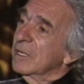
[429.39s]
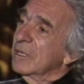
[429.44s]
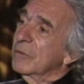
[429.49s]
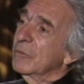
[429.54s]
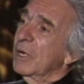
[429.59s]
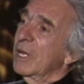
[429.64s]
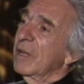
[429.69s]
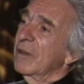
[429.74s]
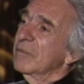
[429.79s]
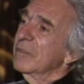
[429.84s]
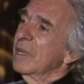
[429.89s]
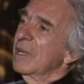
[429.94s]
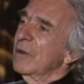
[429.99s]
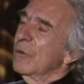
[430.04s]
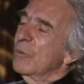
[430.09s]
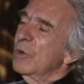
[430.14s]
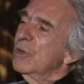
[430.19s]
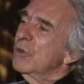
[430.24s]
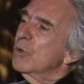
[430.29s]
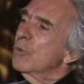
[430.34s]
And
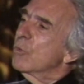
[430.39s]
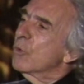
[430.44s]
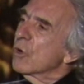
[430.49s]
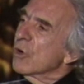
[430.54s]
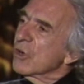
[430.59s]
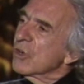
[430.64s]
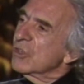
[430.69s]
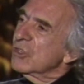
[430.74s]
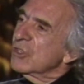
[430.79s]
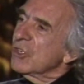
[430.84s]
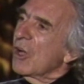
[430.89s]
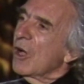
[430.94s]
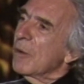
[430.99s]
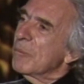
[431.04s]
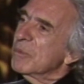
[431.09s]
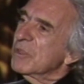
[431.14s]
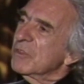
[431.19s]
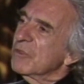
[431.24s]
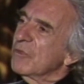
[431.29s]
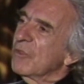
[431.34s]
we do
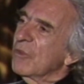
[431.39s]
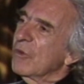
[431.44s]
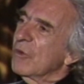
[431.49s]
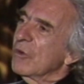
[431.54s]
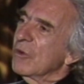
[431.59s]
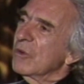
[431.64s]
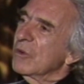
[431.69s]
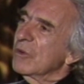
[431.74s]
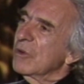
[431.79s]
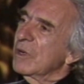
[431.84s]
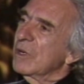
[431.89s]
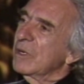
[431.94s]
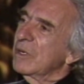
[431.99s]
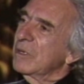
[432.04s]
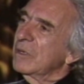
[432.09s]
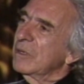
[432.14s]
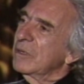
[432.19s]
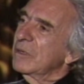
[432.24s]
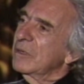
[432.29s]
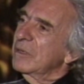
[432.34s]
workshops
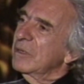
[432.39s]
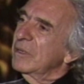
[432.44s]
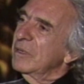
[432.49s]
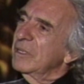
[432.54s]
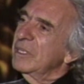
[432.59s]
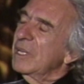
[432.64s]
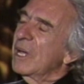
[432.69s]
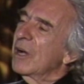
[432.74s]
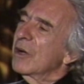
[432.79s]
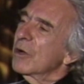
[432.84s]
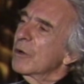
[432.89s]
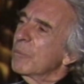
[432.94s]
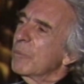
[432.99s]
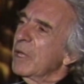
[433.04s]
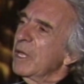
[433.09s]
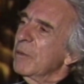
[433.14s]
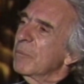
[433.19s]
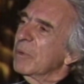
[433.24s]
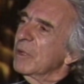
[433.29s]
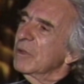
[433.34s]
for young
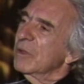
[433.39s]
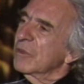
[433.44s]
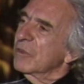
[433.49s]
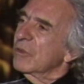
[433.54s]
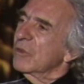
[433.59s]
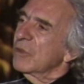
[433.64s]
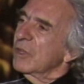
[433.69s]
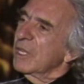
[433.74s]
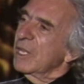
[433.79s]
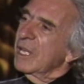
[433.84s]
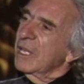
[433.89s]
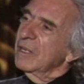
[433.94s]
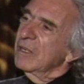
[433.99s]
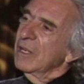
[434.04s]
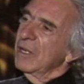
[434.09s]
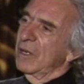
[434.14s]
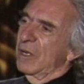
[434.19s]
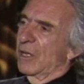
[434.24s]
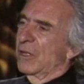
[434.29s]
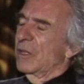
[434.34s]
people, so they can.
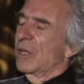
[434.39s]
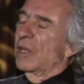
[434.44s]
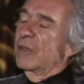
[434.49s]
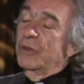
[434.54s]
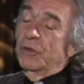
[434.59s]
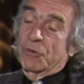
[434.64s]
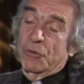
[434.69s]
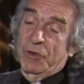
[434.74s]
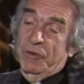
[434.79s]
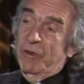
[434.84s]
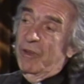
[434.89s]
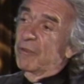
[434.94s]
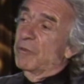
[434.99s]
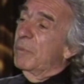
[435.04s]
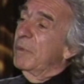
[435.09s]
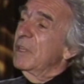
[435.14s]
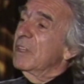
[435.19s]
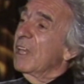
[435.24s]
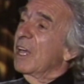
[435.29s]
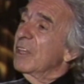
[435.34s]
You don't even have to
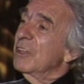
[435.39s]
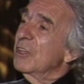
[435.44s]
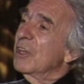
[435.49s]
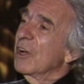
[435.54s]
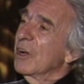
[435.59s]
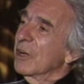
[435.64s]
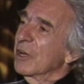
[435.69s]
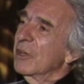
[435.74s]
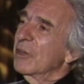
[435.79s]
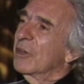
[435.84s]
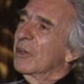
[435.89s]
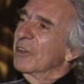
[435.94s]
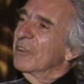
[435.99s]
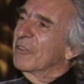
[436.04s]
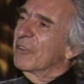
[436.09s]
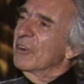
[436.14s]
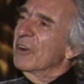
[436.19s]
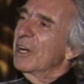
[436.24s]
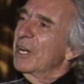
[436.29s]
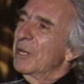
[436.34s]
be that young. You could
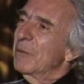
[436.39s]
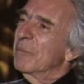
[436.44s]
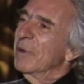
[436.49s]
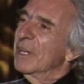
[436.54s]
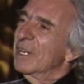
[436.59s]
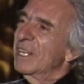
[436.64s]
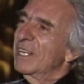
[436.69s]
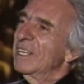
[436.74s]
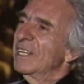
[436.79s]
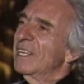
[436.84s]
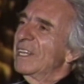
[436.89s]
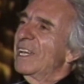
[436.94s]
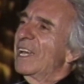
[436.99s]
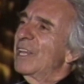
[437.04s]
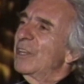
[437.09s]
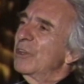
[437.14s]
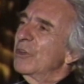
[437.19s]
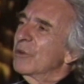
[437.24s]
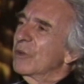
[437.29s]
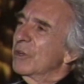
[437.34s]
for anybody,
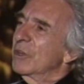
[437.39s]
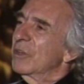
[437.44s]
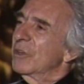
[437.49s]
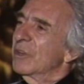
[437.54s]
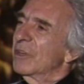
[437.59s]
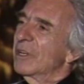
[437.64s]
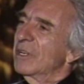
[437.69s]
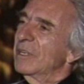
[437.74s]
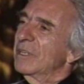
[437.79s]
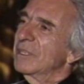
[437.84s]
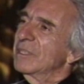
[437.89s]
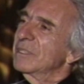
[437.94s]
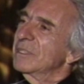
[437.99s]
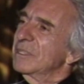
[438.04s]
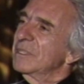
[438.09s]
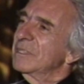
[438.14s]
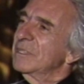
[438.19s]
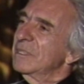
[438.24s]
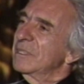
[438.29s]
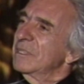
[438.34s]
and you can,
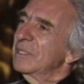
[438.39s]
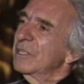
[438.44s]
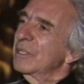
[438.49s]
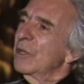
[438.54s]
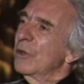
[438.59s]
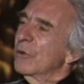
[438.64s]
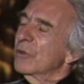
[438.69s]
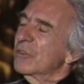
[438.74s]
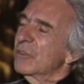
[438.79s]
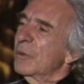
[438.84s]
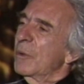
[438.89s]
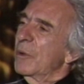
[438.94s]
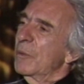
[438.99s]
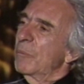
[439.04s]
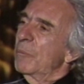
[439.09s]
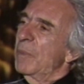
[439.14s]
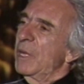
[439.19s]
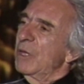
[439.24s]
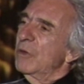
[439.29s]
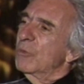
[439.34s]

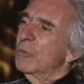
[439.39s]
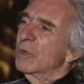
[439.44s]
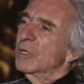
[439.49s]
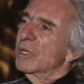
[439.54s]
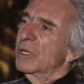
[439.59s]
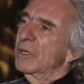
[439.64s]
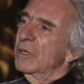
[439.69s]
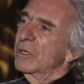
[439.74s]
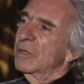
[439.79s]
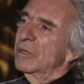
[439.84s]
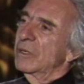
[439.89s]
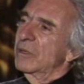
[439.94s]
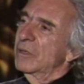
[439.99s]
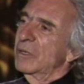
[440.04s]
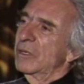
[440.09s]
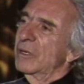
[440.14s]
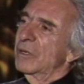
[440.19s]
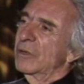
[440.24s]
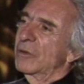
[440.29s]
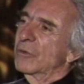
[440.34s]
meet with
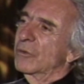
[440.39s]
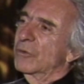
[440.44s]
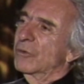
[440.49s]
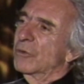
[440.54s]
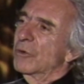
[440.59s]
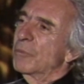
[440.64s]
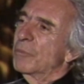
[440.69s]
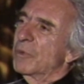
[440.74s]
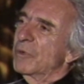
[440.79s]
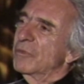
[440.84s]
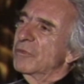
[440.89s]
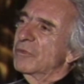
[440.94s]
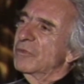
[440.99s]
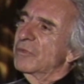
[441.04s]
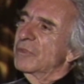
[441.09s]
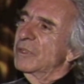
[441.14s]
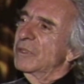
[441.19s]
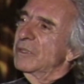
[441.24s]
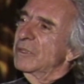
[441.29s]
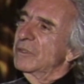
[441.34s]
a group of
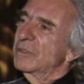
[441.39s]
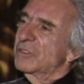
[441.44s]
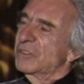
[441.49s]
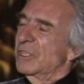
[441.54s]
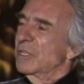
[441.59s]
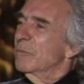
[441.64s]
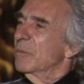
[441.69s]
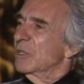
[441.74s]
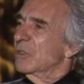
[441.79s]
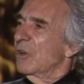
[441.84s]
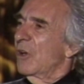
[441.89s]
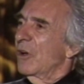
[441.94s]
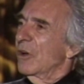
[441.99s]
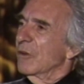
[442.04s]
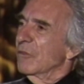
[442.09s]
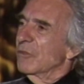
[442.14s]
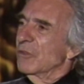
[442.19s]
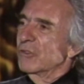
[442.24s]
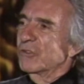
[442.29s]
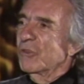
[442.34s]

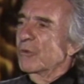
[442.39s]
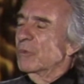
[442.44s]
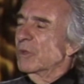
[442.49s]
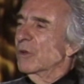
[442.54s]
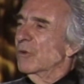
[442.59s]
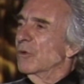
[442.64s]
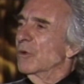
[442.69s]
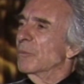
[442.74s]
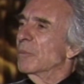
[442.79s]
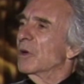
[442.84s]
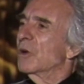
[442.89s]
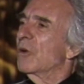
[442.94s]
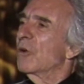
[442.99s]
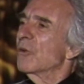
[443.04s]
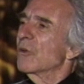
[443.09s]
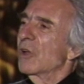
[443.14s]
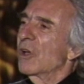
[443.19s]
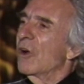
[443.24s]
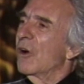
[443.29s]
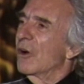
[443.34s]
cinematographers or with a group of
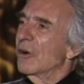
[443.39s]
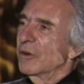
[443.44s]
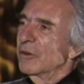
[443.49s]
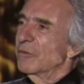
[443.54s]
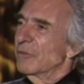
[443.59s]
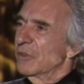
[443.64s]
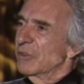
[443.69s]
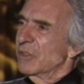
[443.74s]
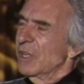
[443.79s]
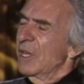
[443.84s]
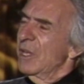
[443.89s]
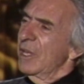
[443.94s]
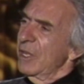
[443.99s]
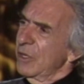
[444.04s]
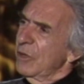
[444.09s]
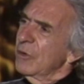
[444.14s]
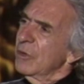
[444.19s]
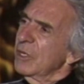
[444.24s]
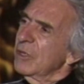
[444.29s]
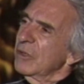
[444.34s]
choreographers.
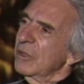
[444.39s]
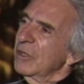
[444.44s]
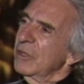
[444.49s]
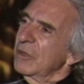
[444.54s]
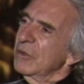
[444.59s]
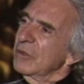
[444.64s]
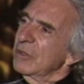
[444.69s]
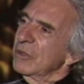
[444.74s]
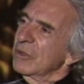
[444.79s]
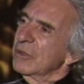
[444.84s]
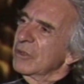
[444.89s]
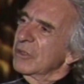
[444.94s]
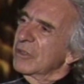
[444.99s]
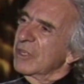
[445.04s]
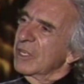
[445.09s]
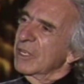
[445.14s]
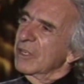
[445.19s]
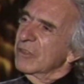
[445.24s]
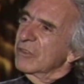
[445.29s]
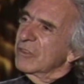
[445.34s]
You learn
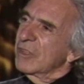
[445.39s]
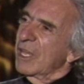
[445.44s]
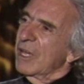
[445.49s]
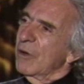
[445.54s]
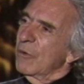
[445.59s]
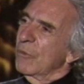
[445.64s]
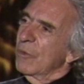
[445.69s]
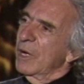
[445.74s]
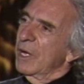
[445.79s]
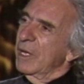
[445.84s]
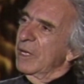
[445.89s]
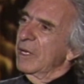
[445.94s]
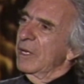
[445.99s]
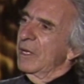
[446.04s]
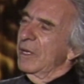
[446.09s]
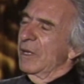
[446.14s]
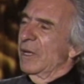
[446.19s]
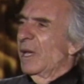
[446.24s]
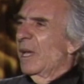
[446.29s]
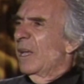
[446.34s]
things that way.
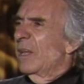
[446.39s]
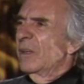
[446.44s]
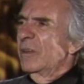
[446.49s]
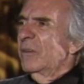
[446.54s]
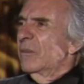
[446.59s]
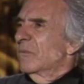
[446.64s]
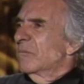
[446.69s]
And